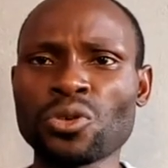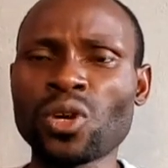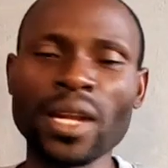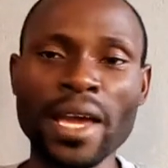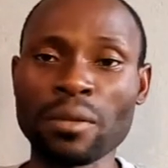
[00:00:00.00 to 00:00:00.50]

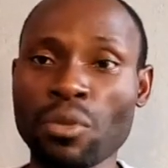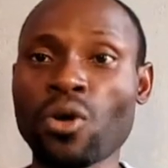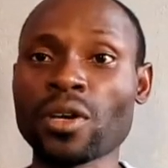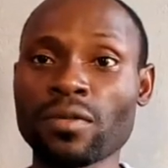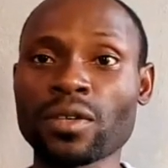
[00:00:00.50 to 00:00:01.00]
learn
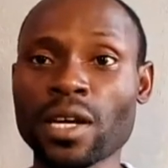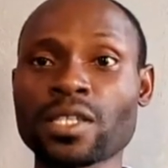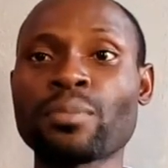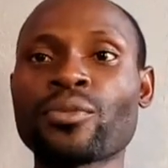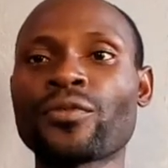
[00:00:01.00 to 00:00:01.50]
more even as
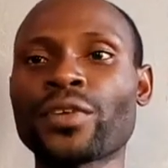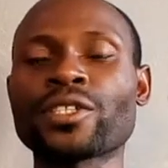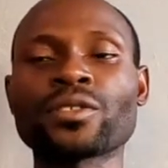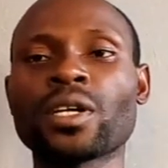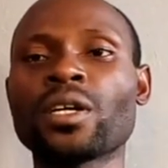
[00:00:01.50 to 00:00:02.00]
a
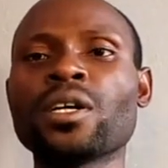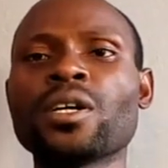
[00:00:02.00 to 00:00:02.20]
professional.